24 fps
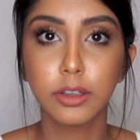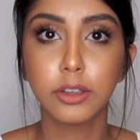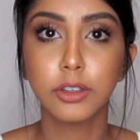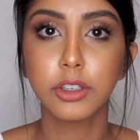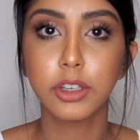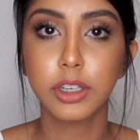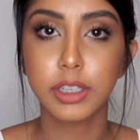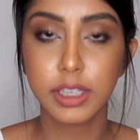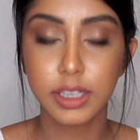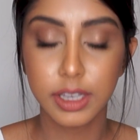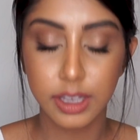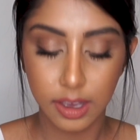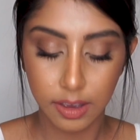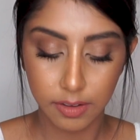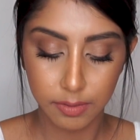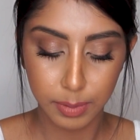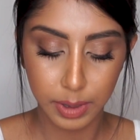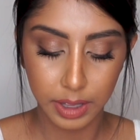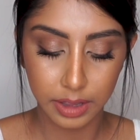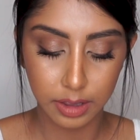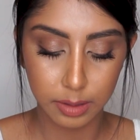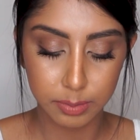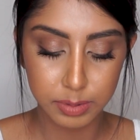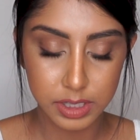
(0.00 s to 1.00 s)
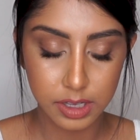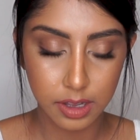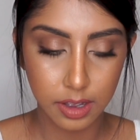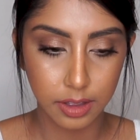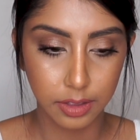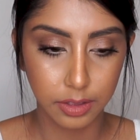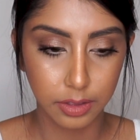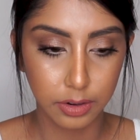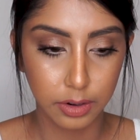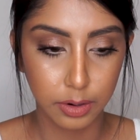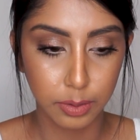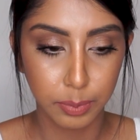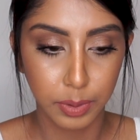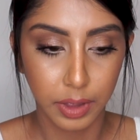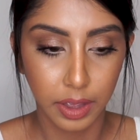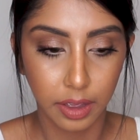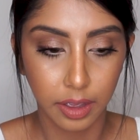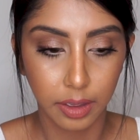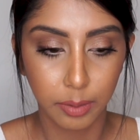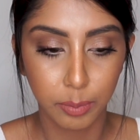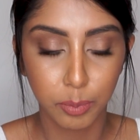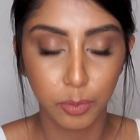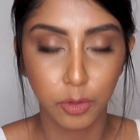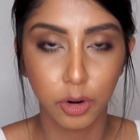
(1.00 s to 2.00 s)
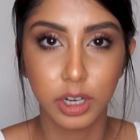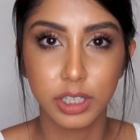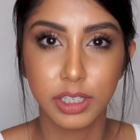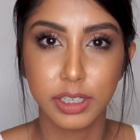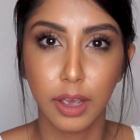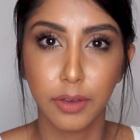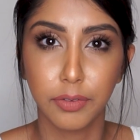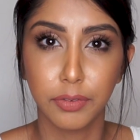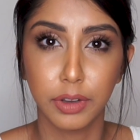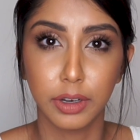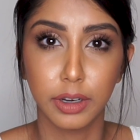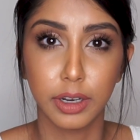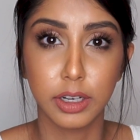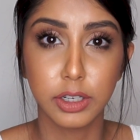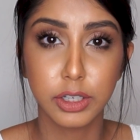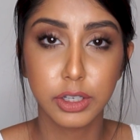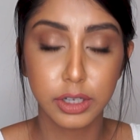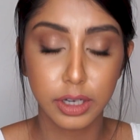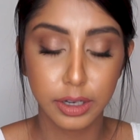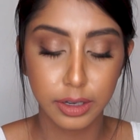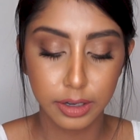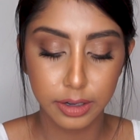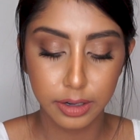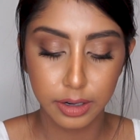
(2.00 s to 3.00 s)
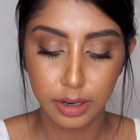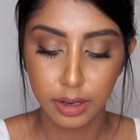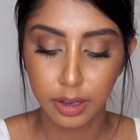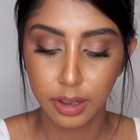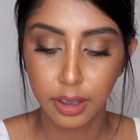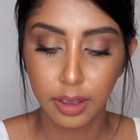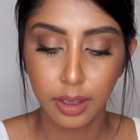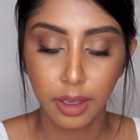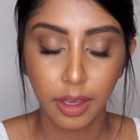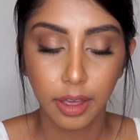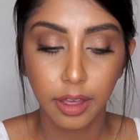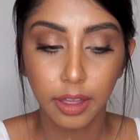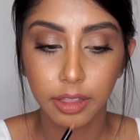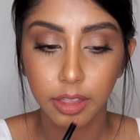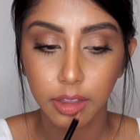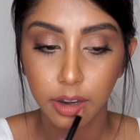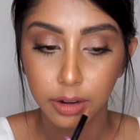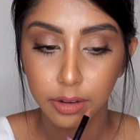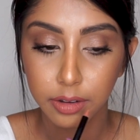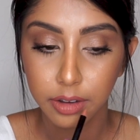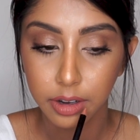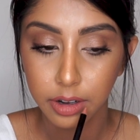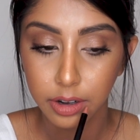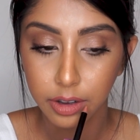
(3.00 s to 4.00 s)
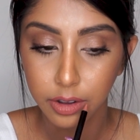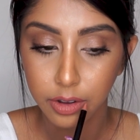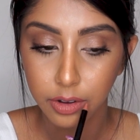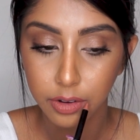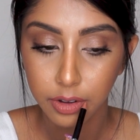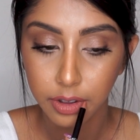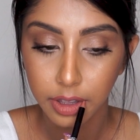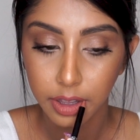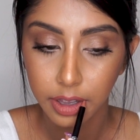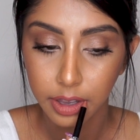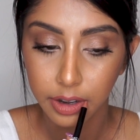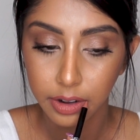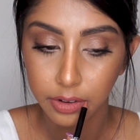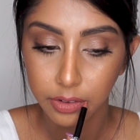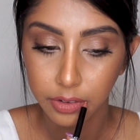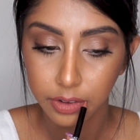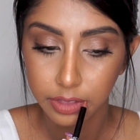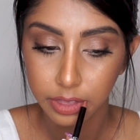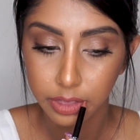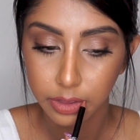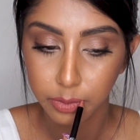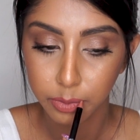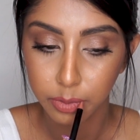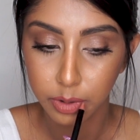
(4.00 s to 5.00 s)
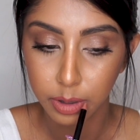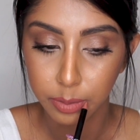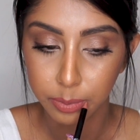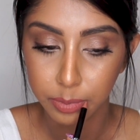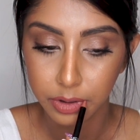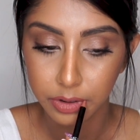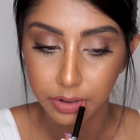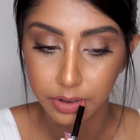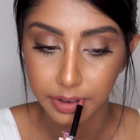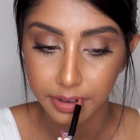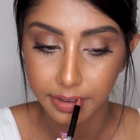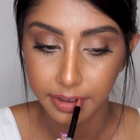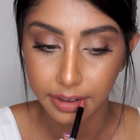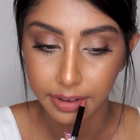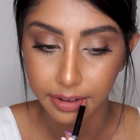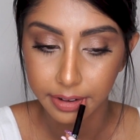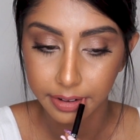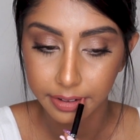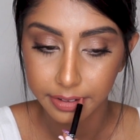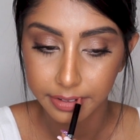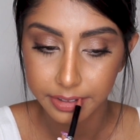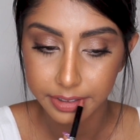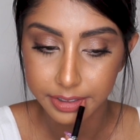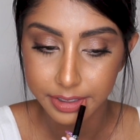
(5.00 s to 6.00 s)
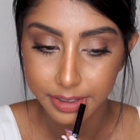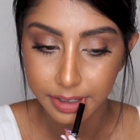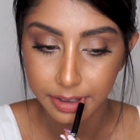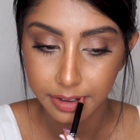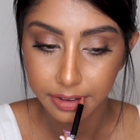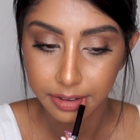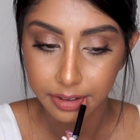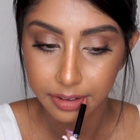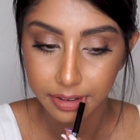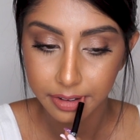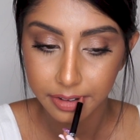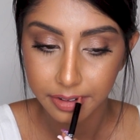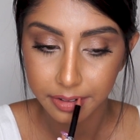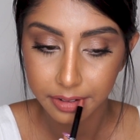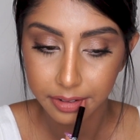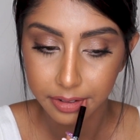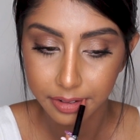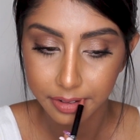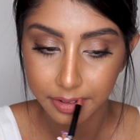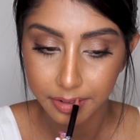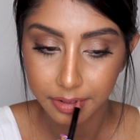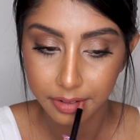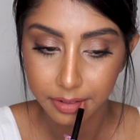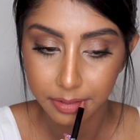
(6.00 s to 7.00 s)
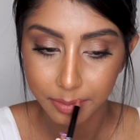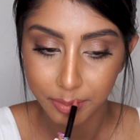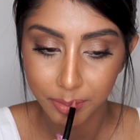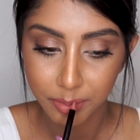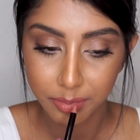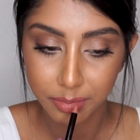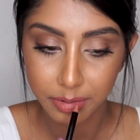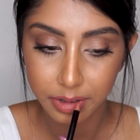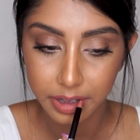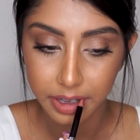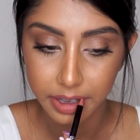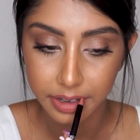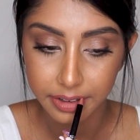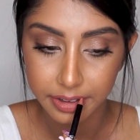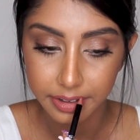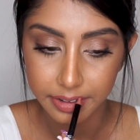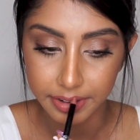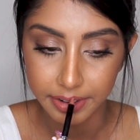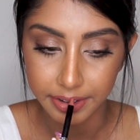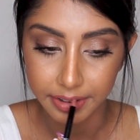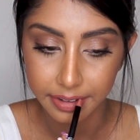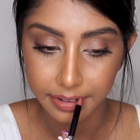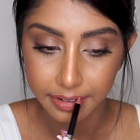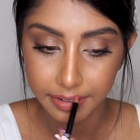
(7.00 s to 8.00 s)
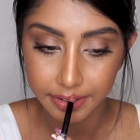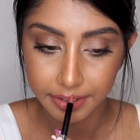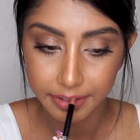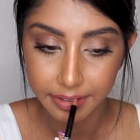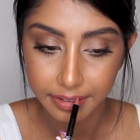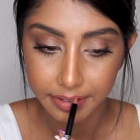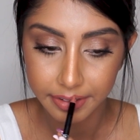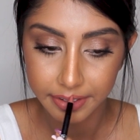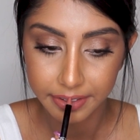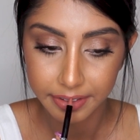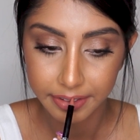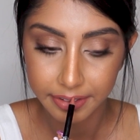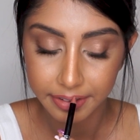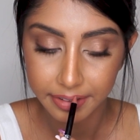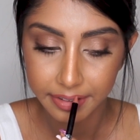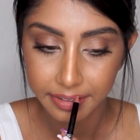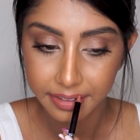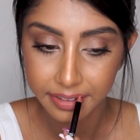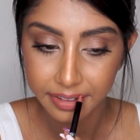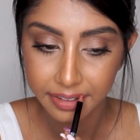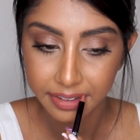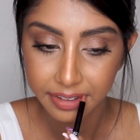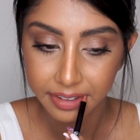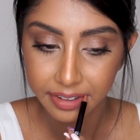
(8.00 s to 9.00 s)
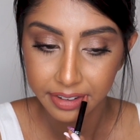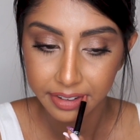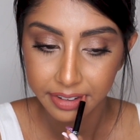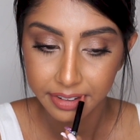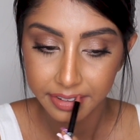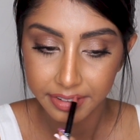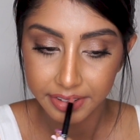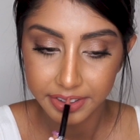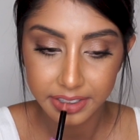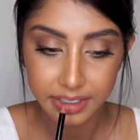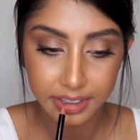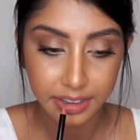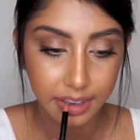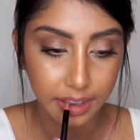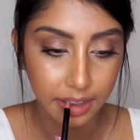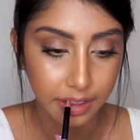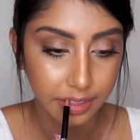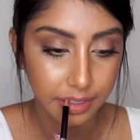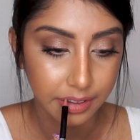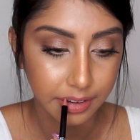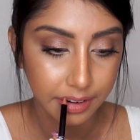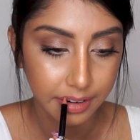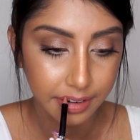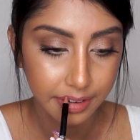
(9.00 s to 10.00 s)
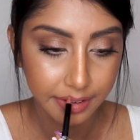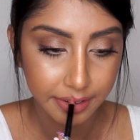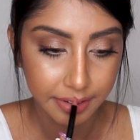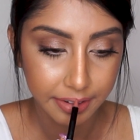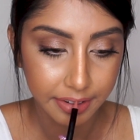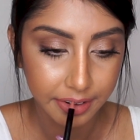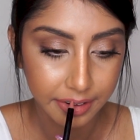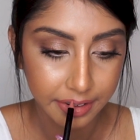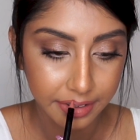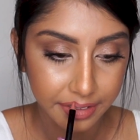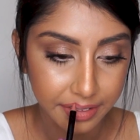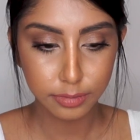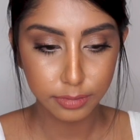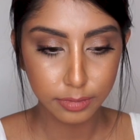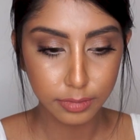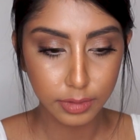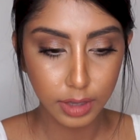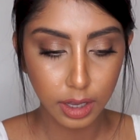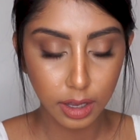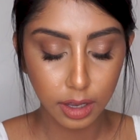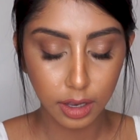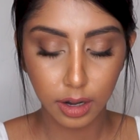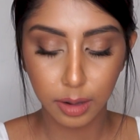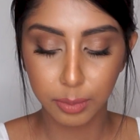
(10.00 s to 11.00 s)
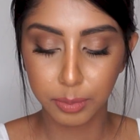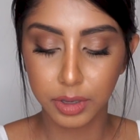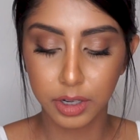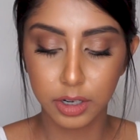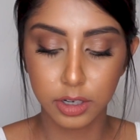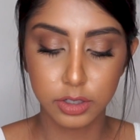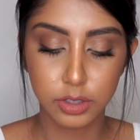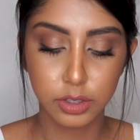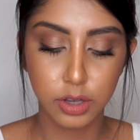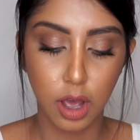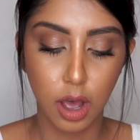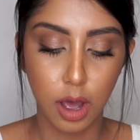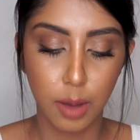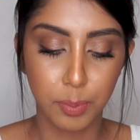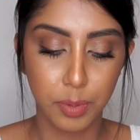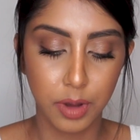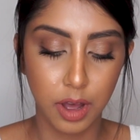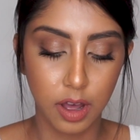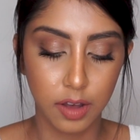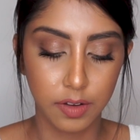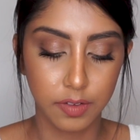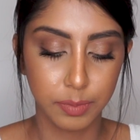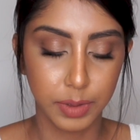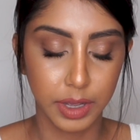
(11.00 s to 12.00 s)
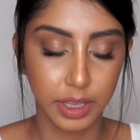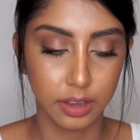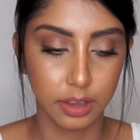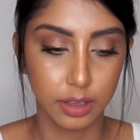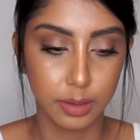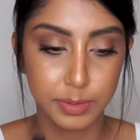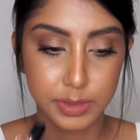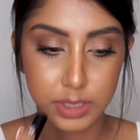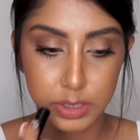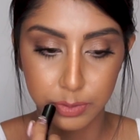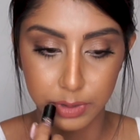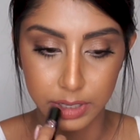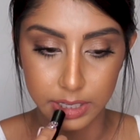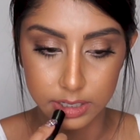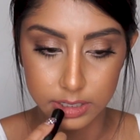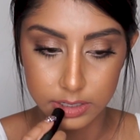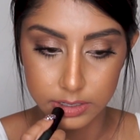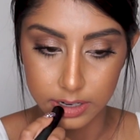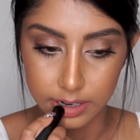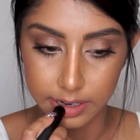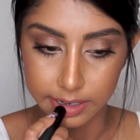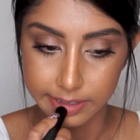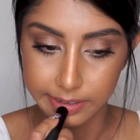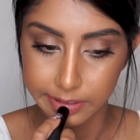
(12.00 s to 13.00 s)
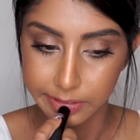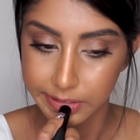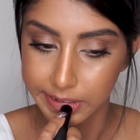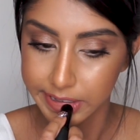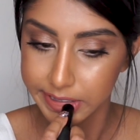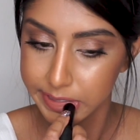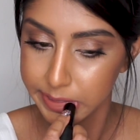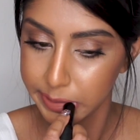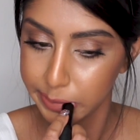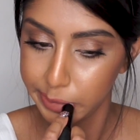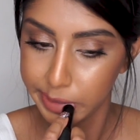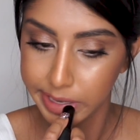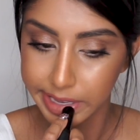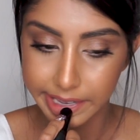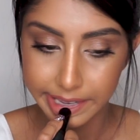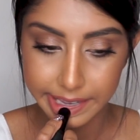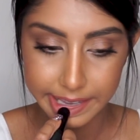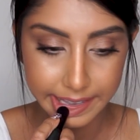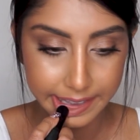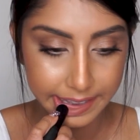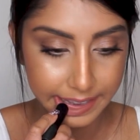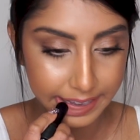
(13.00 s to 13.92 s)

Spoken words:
Just to give my lips a little bit more definition. And then I'm gonna go in with the warm nude again and just blend it in together. And I'm gonna top off my lips with Chocolate Recipe.